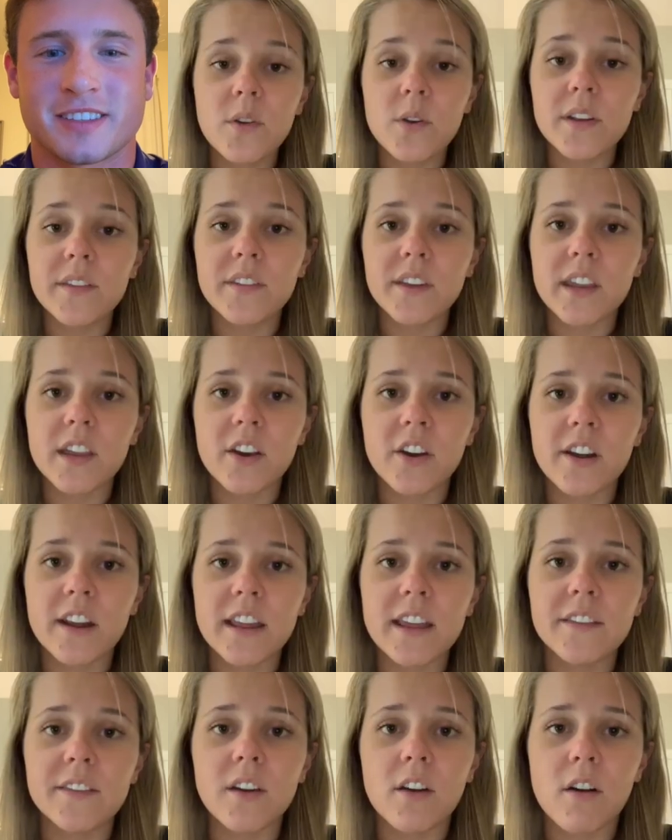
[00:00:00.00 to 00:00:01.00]

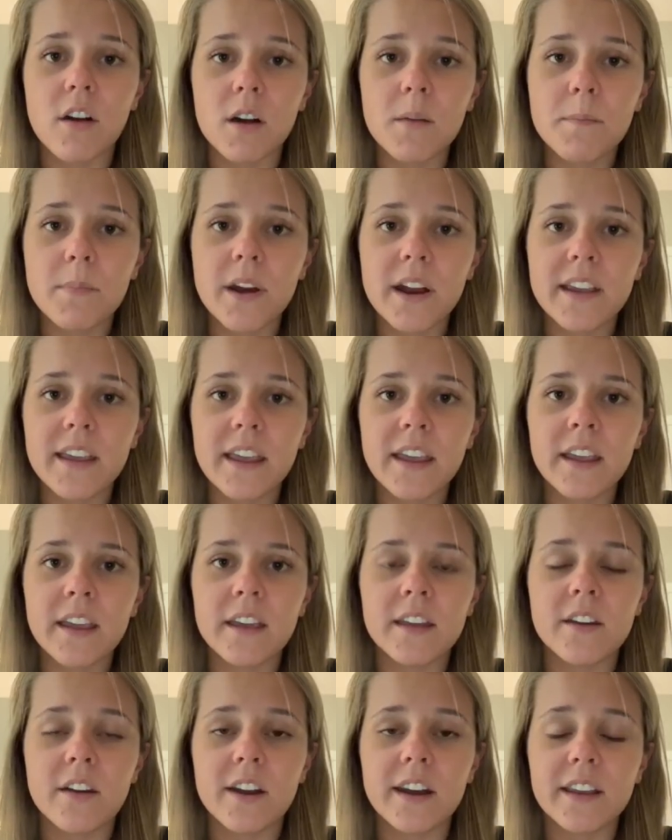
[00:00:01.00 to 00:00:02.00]
Insecurity is a
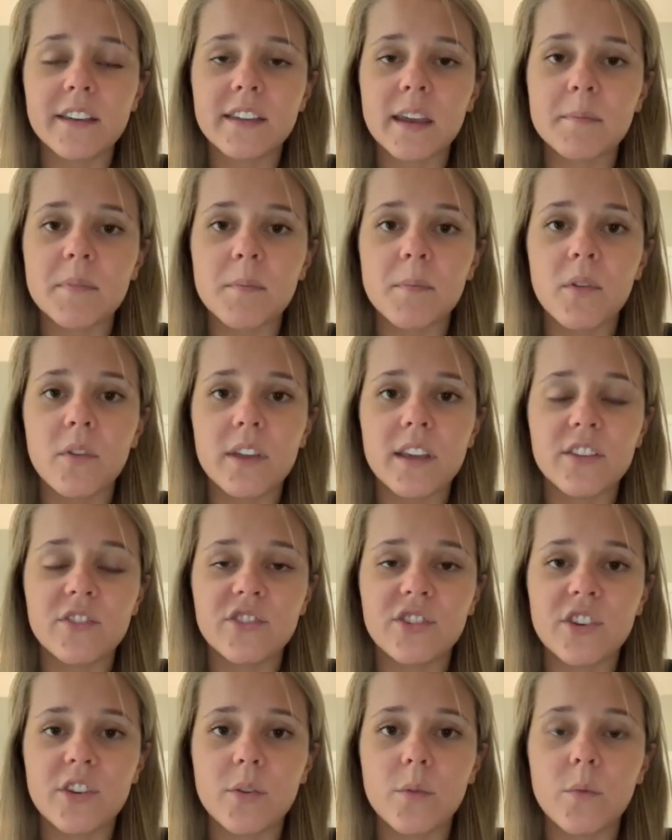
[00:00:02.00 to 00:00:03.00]
heartbreaking and unacceptable
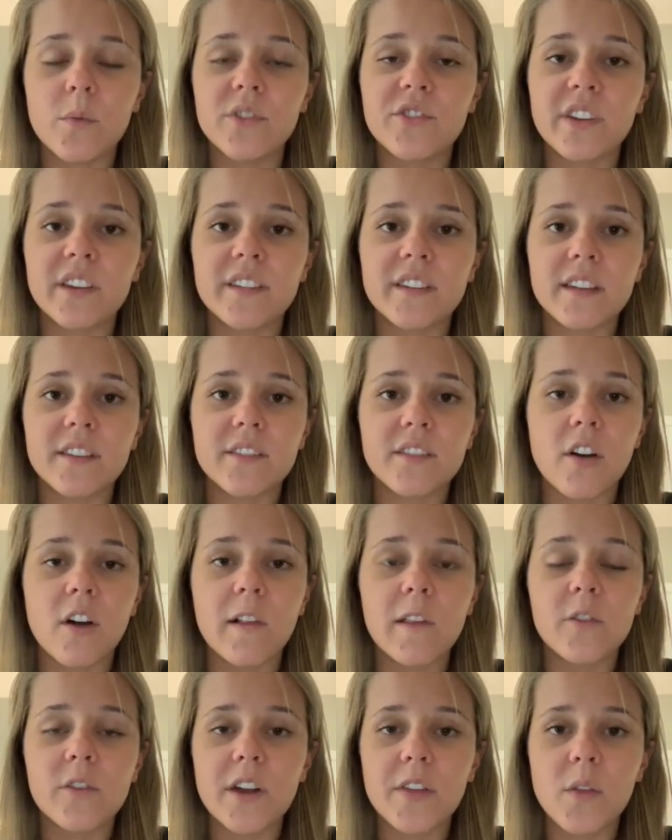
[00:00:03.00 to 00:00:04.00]
issue which exists
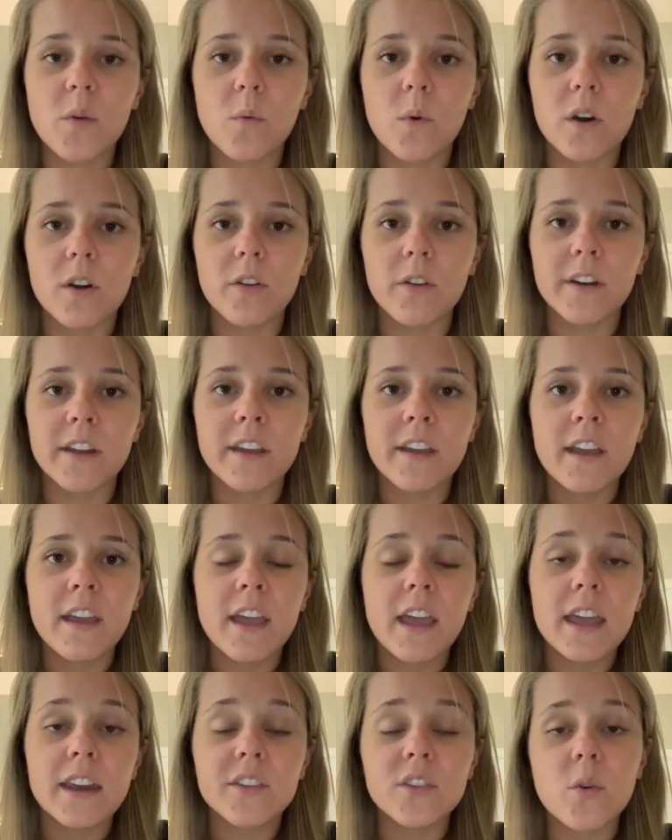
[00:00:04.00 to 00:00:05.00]
all around the world
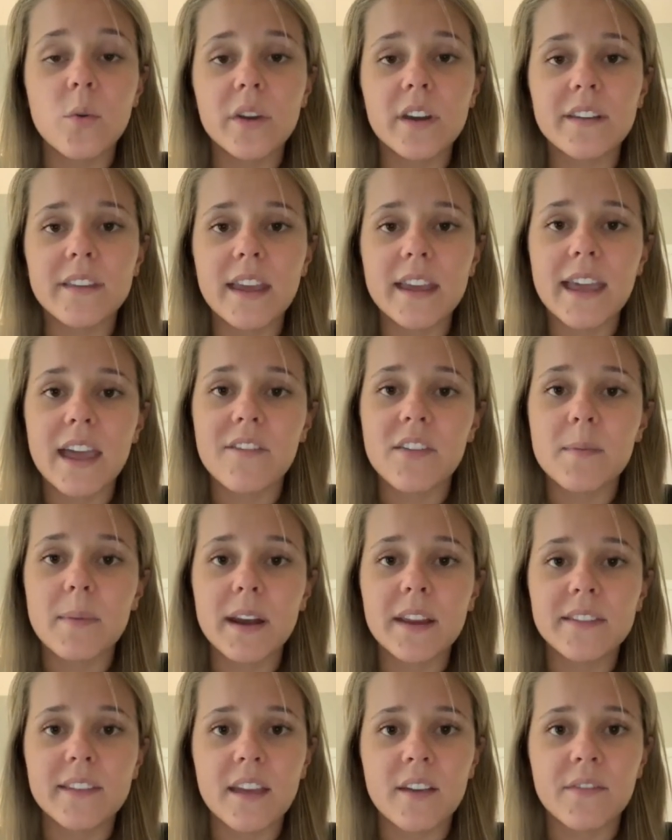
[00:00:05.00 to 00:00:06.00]
and is going to take
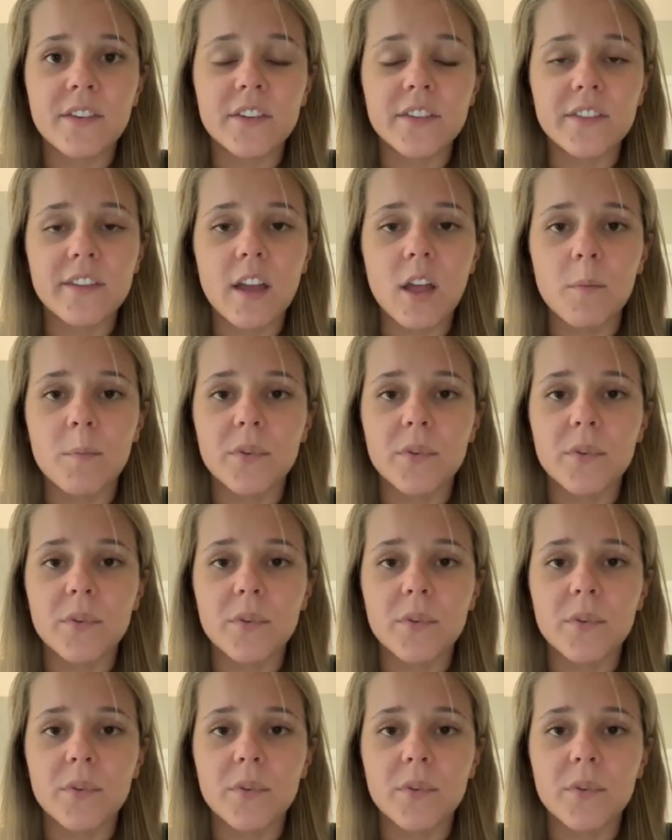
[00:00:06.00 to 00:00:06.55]
everybody's efforts to help